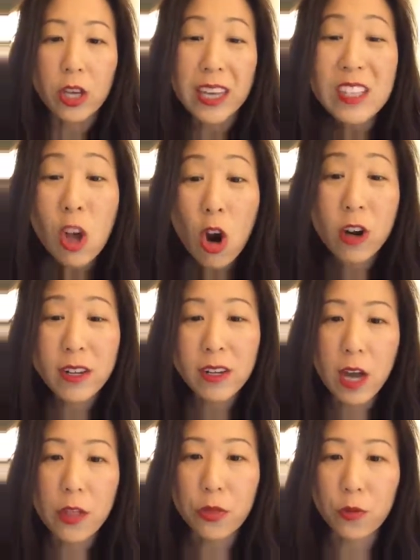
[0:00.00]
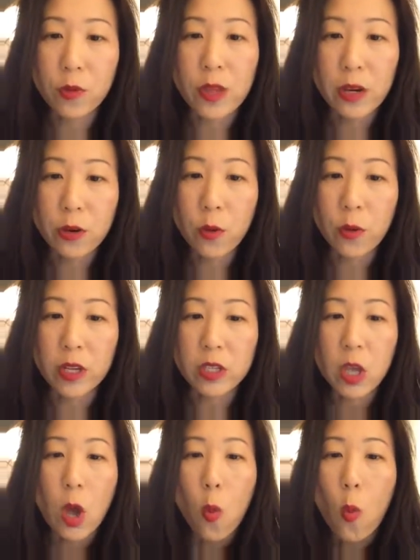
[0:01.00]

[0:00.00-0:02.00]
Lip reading: It's hard to cut through that noise.